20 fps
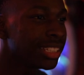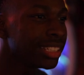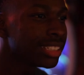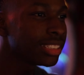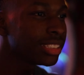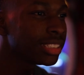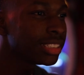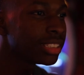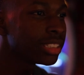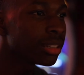
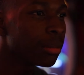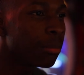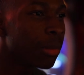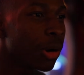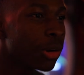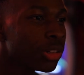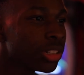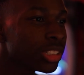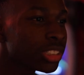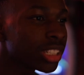This is a
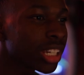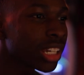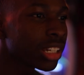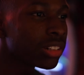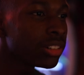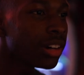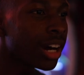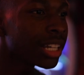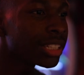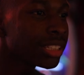
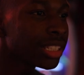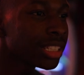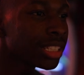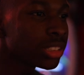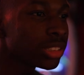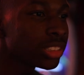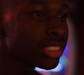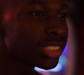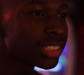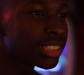motorcycle? I thought
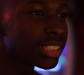this was a